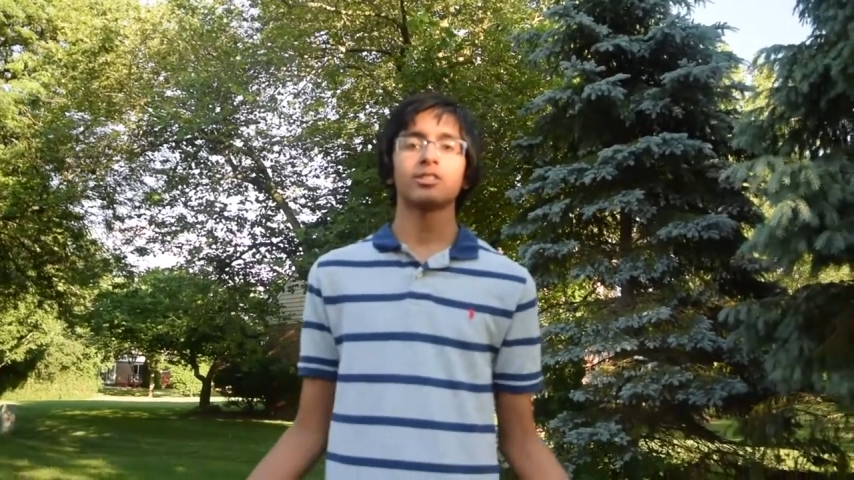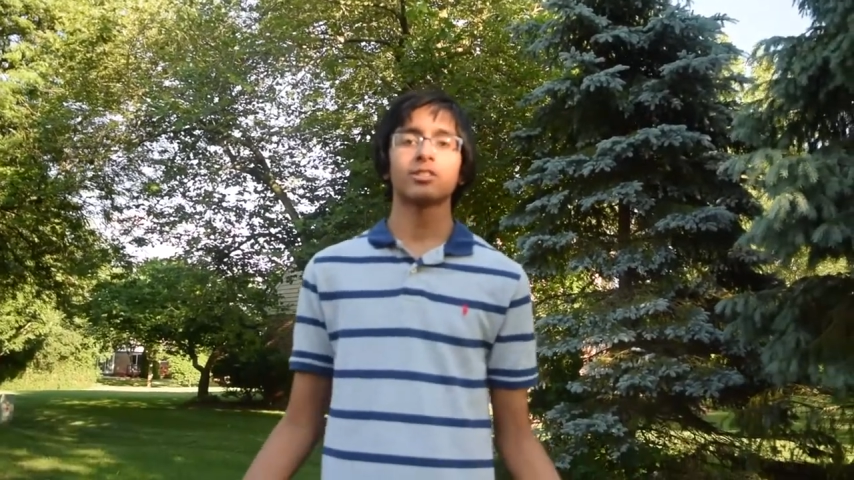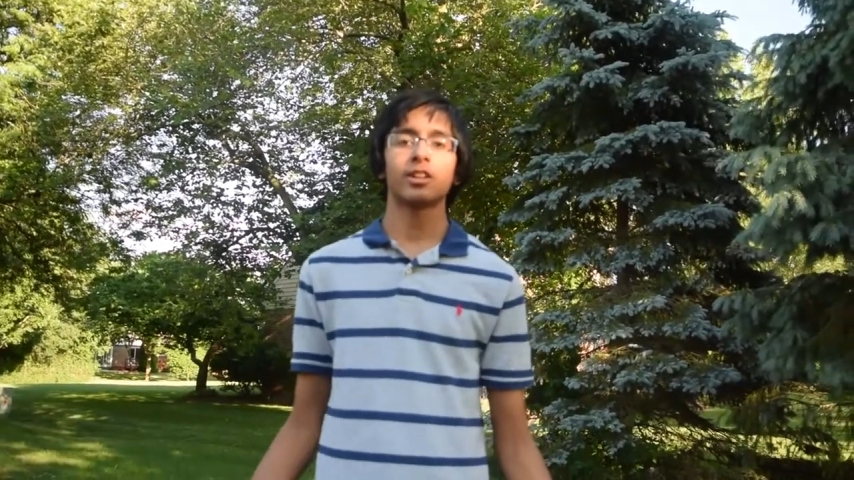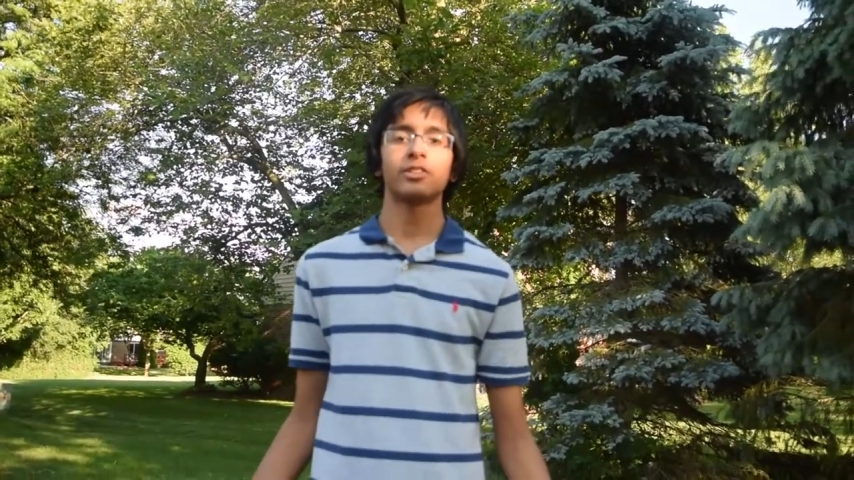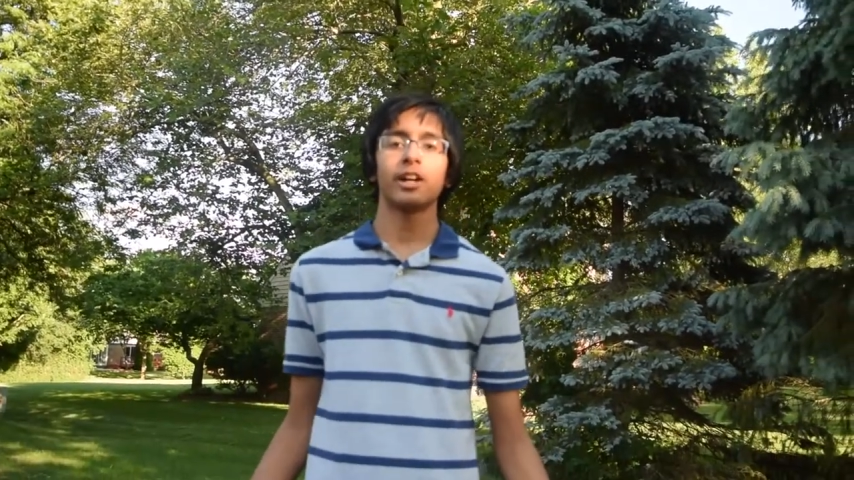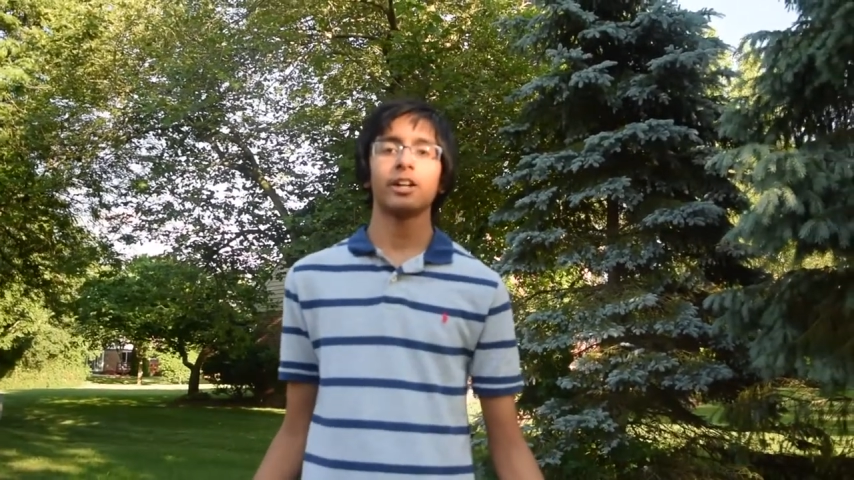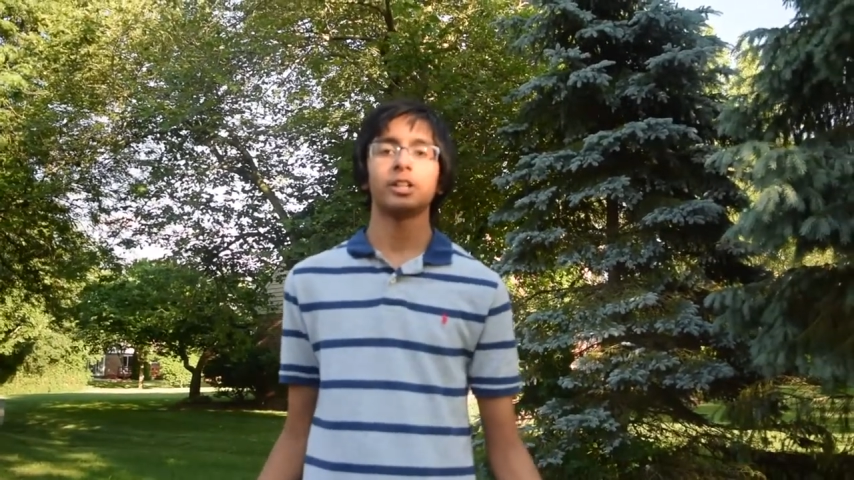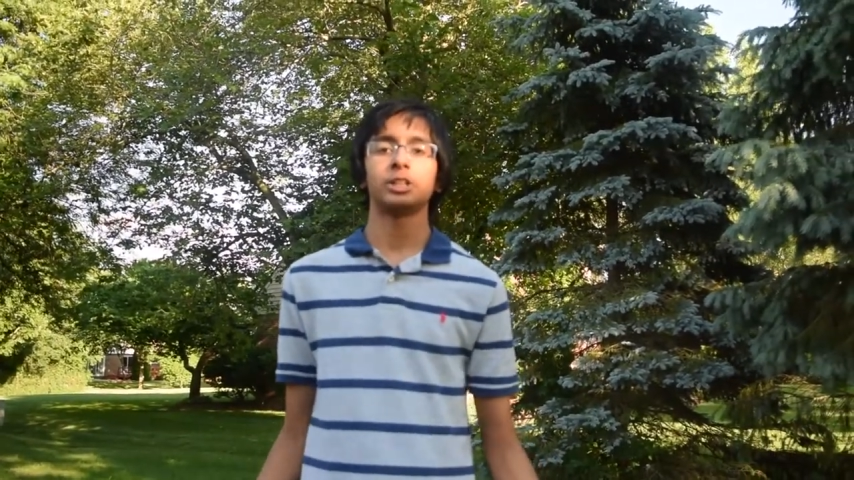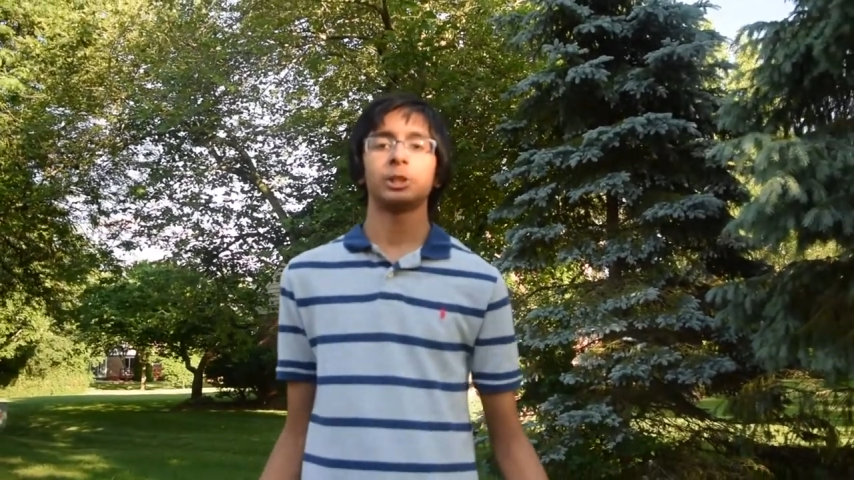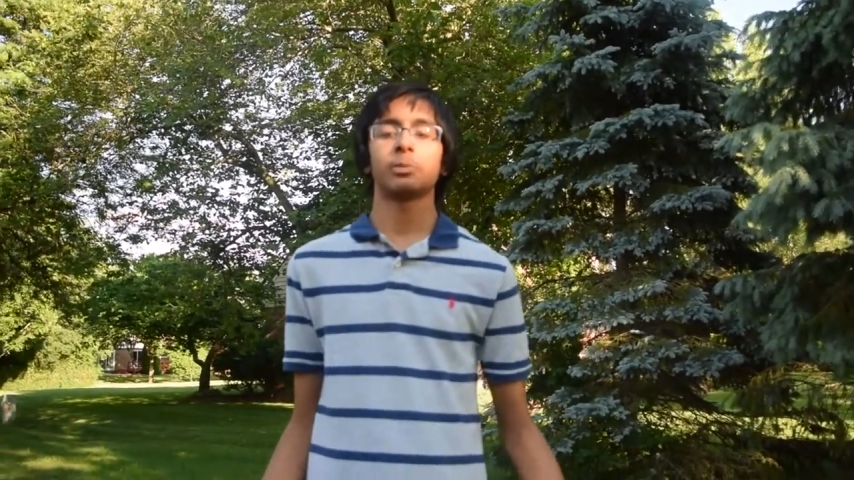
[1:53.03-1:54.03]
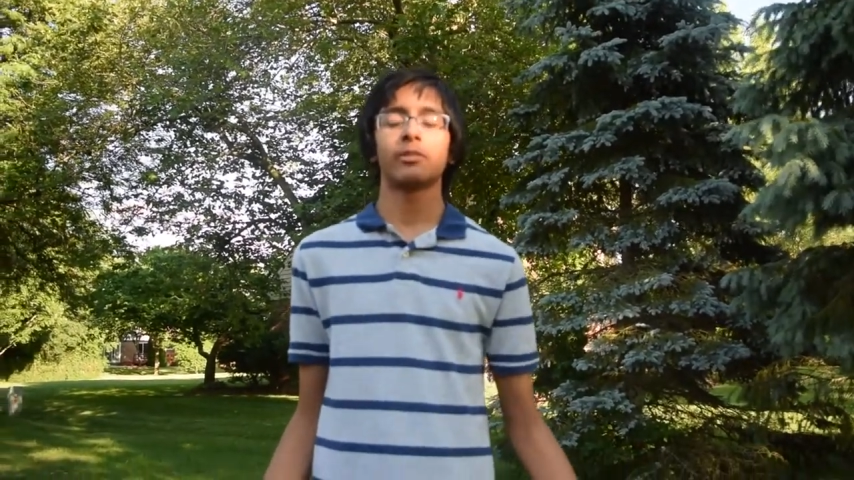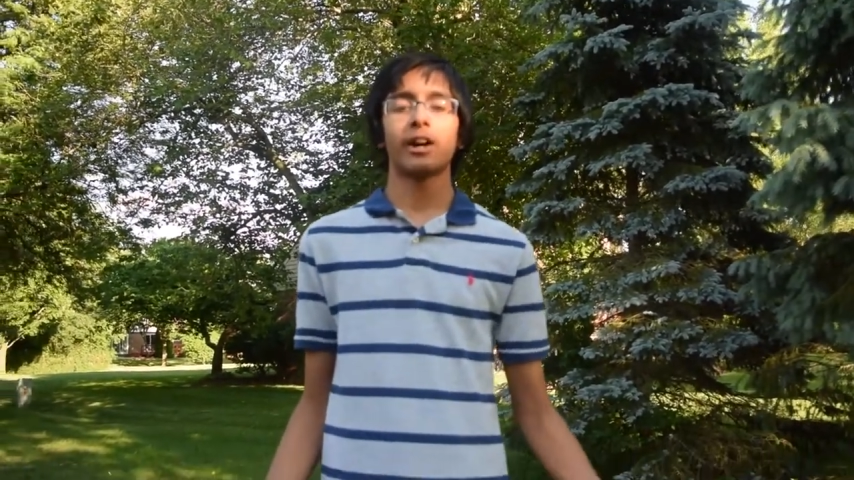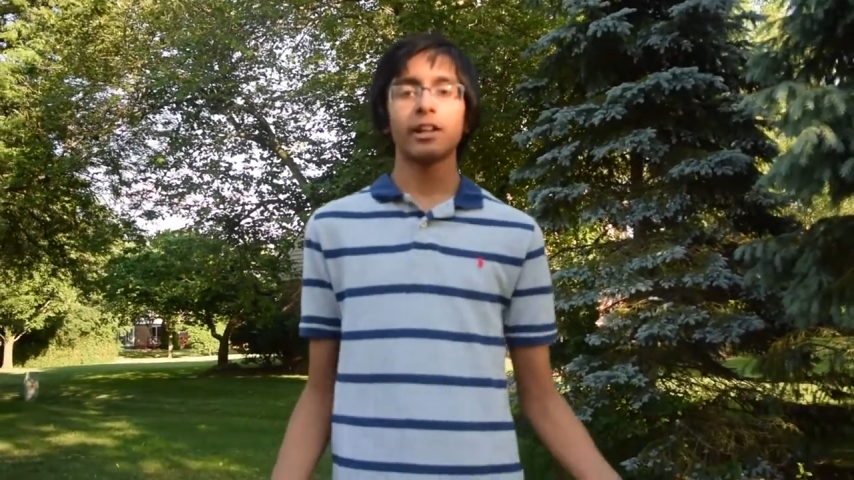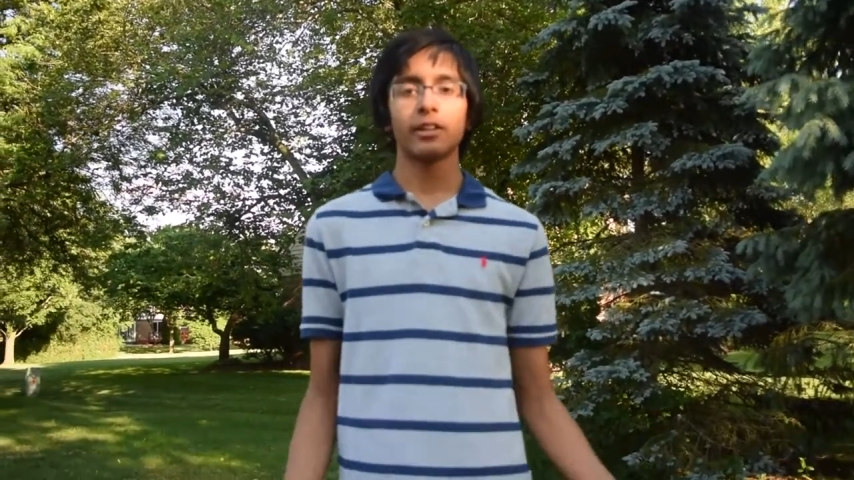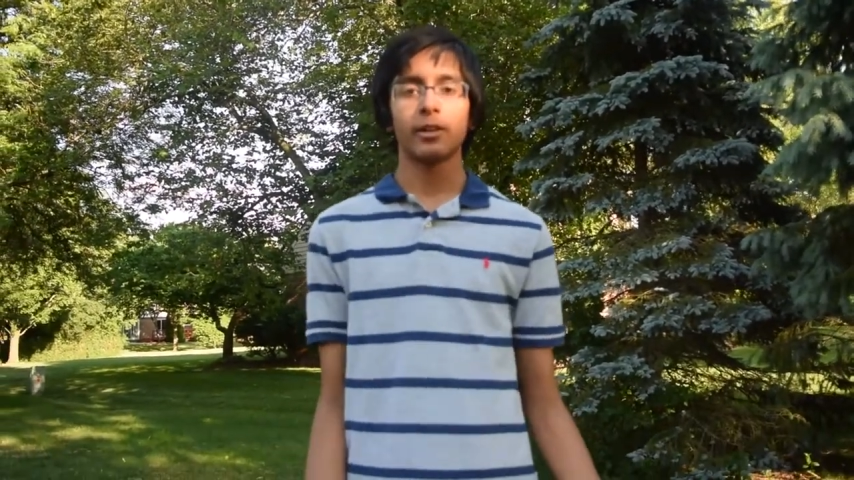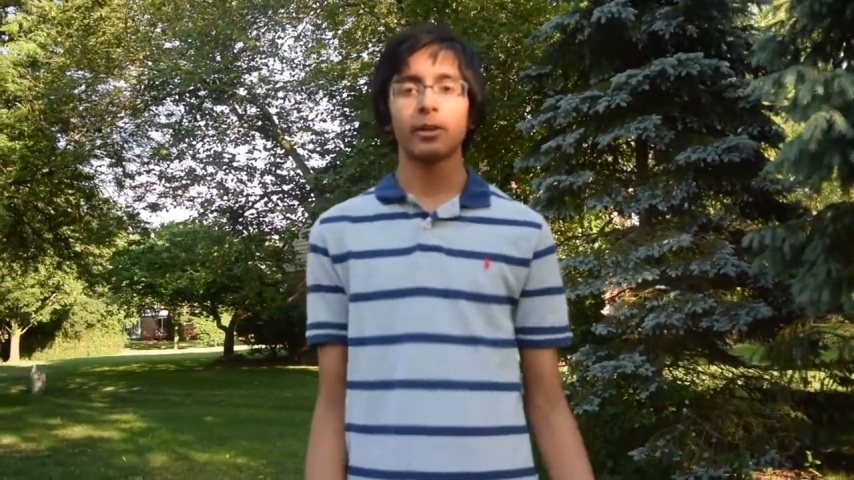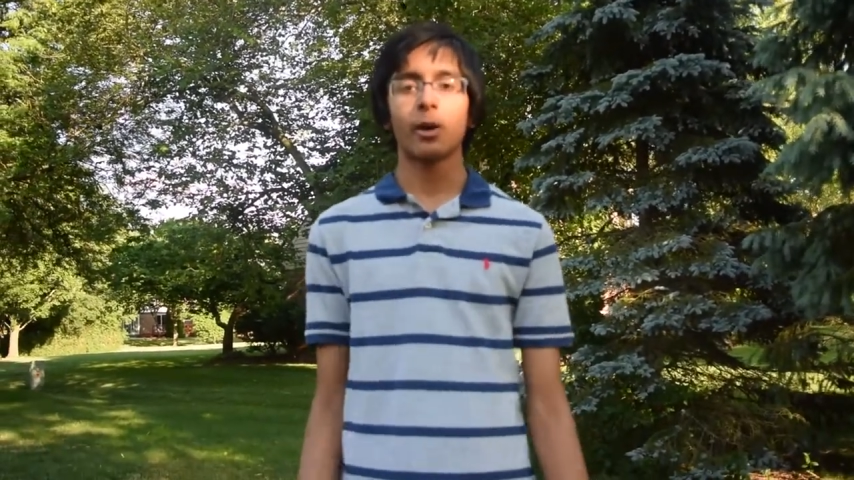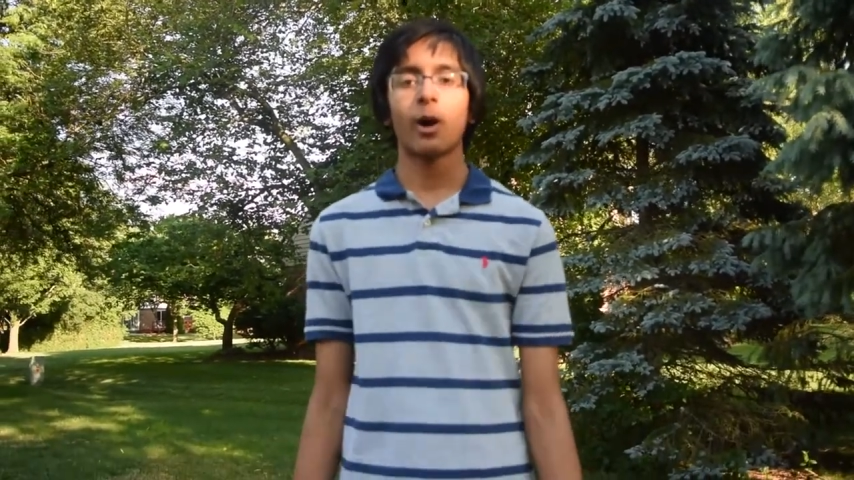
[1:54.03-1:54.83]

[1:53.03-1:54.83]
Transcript: the sun's energy and provide a good